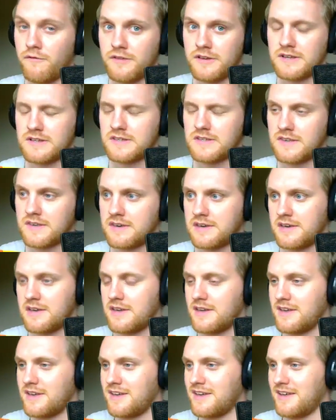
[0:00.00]
obviously,
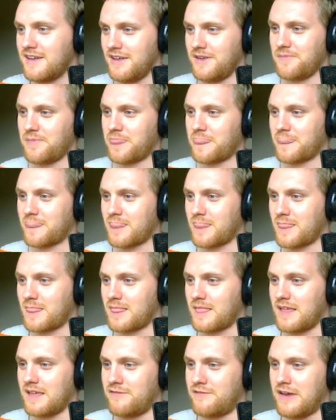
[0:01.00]

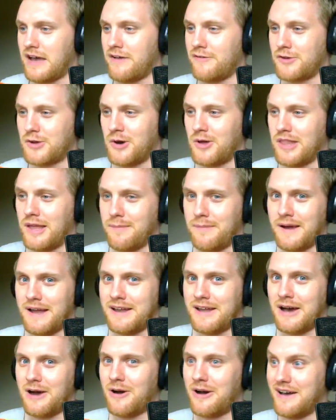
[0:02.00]
if you haven't got that
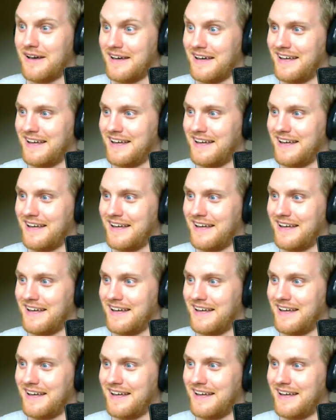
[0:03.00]
by now.